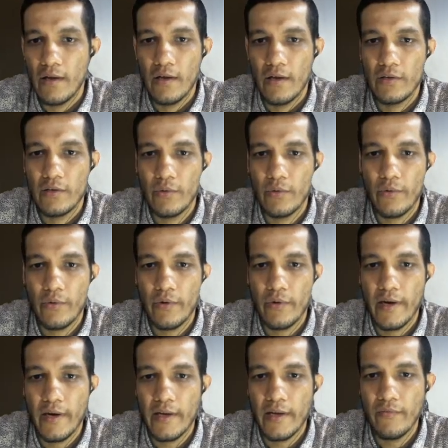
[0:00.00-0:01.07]
So
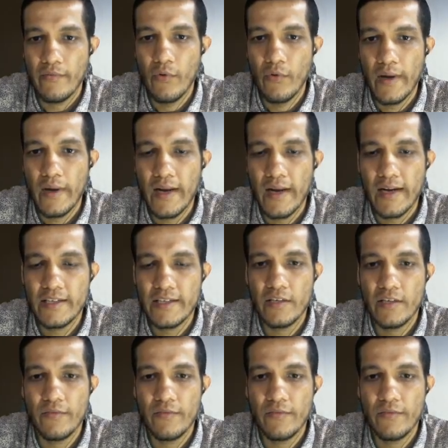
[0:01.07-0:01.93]
in the flow analysis,